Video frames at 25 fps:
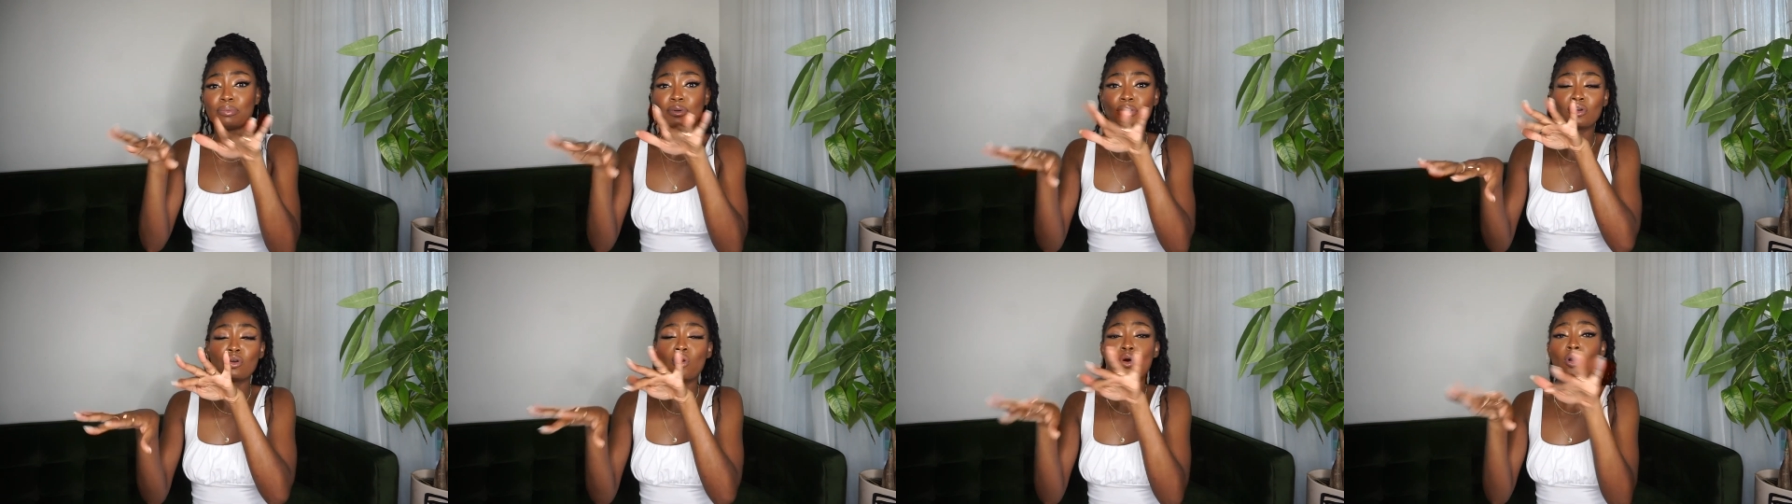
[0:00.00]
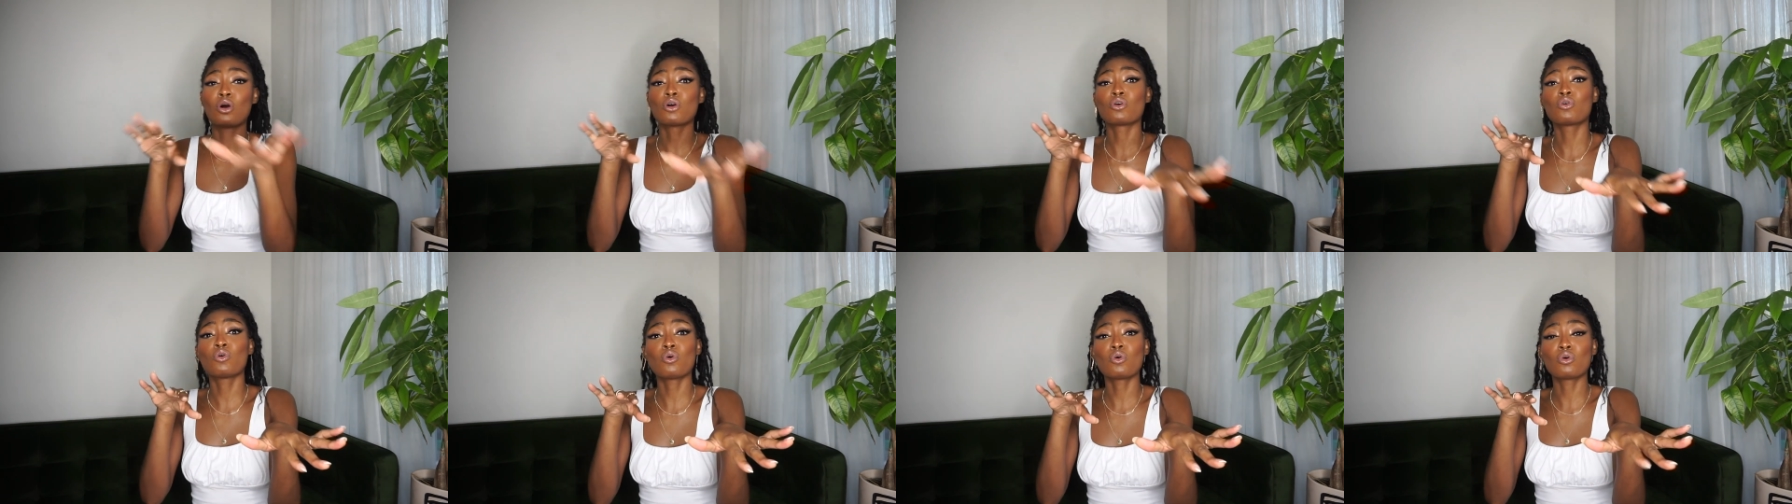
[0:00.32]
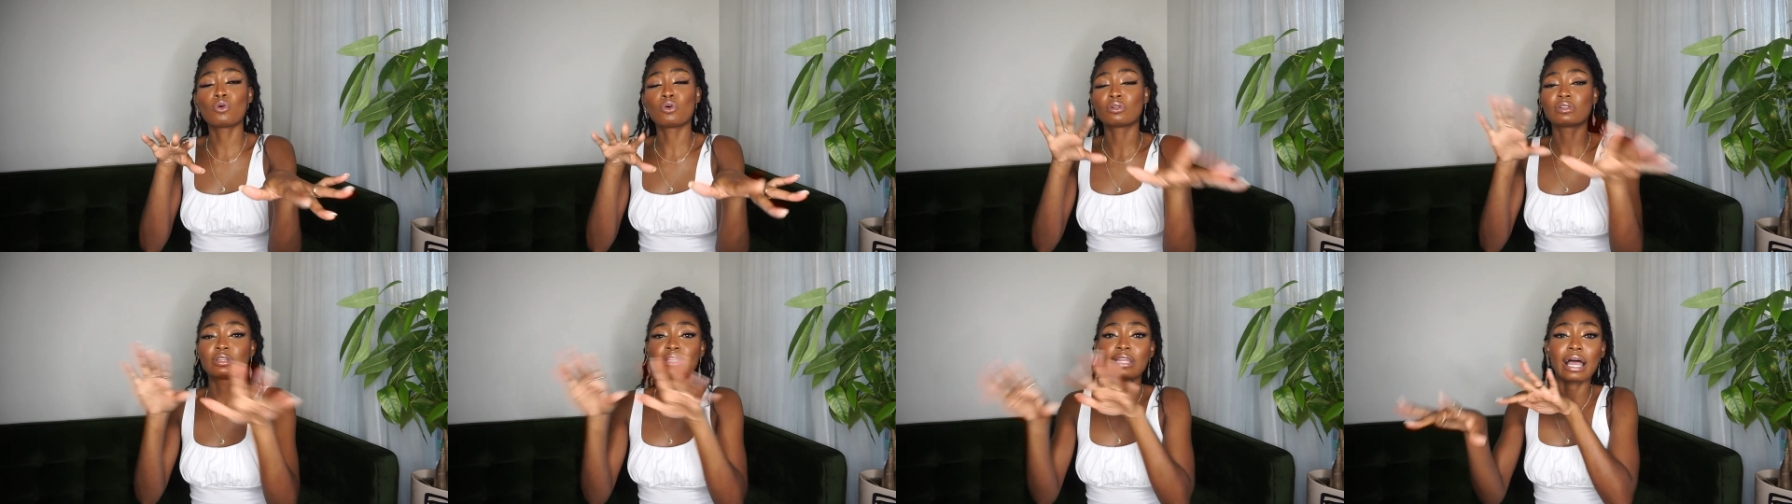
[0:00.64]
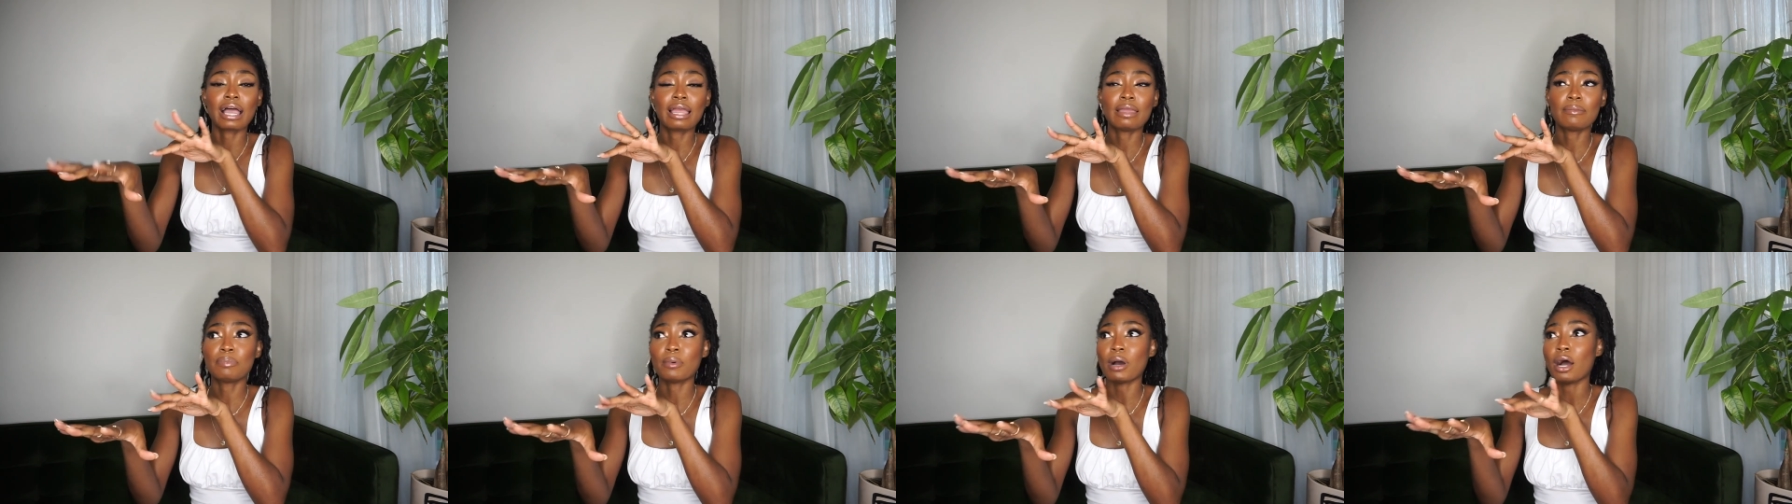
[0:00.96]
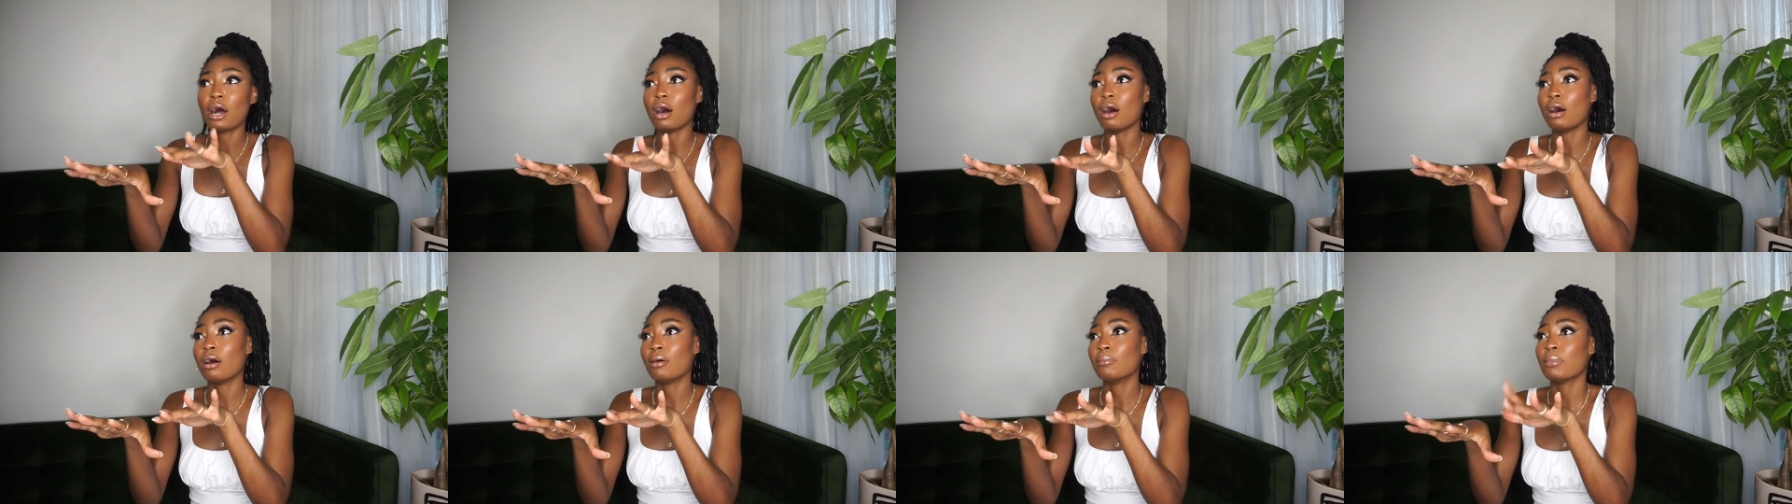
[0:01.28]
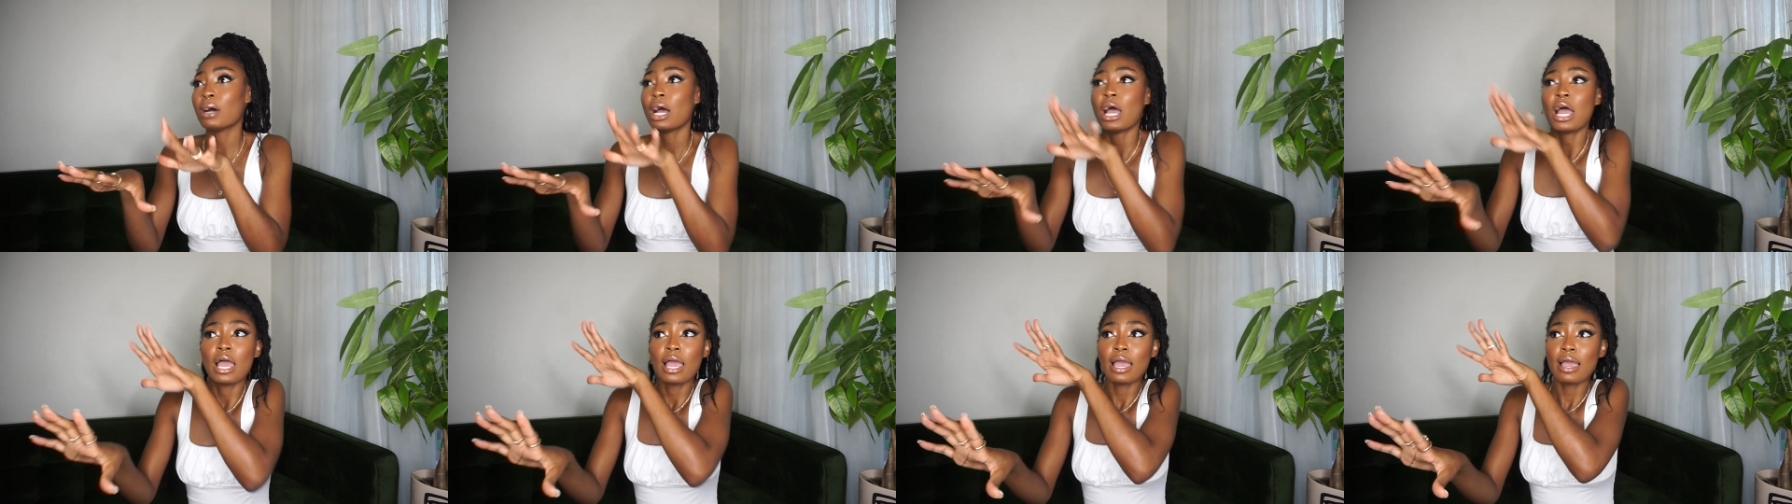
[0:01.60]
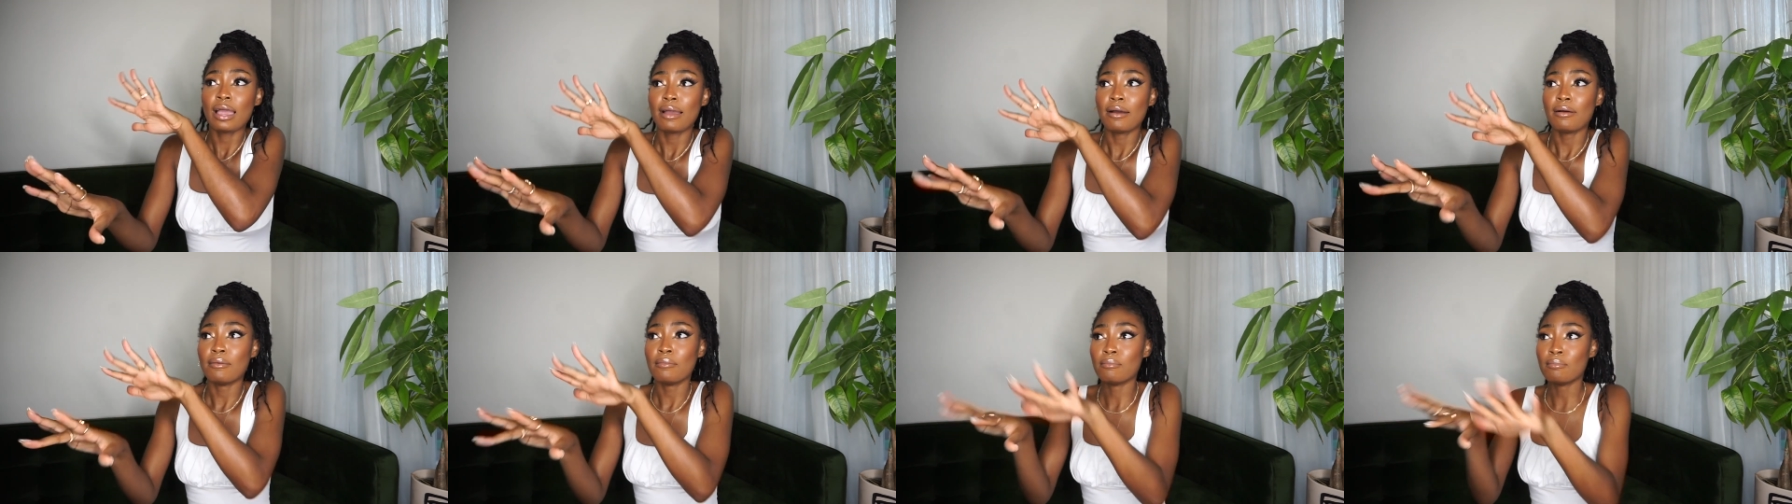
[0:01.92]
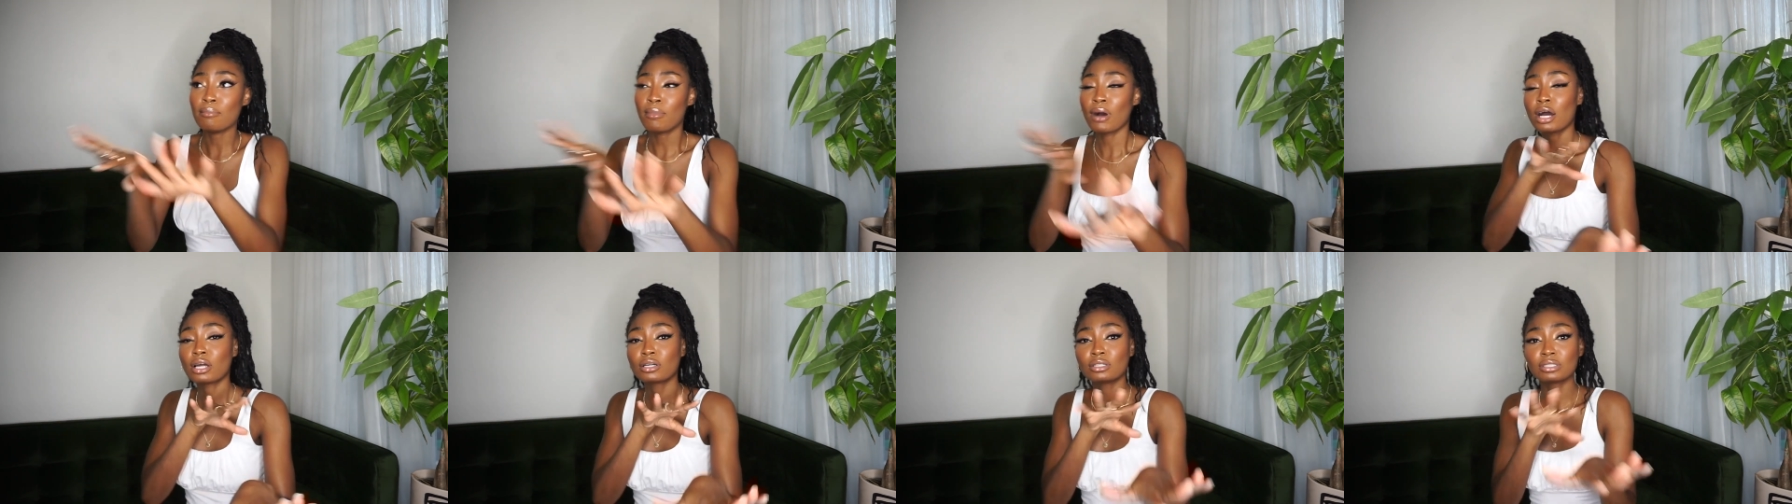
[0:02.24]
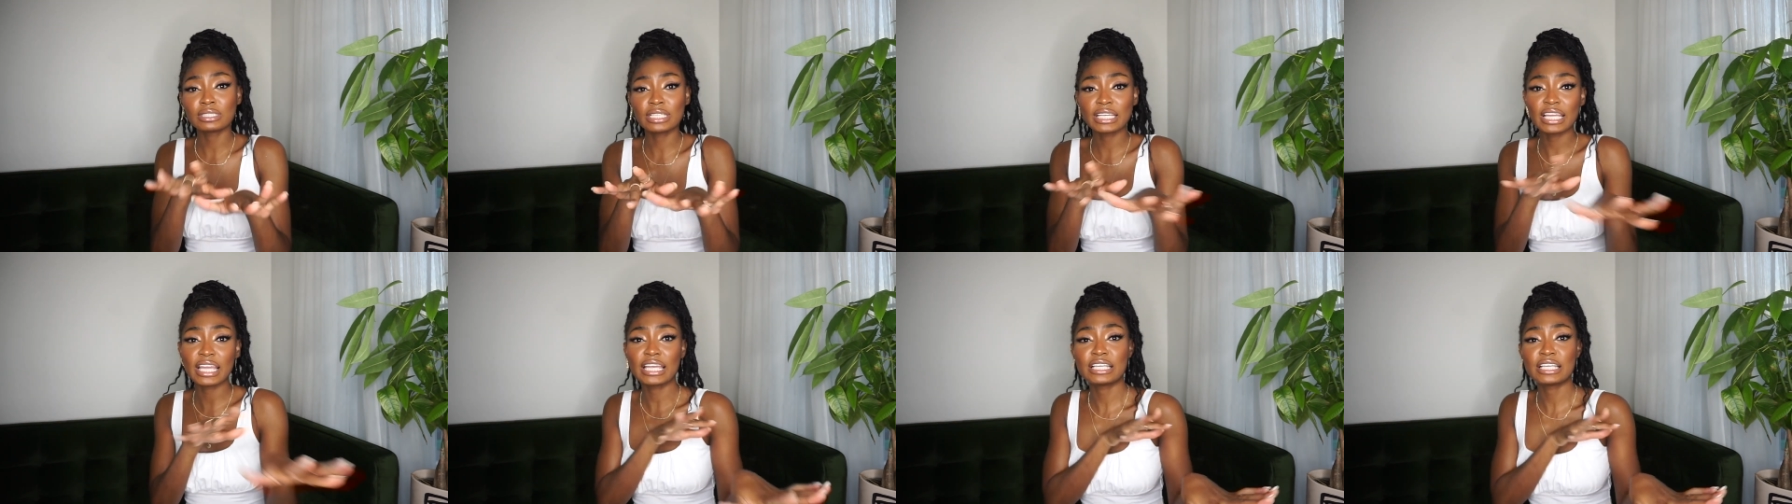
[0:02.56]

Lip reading: go on Google, type modeling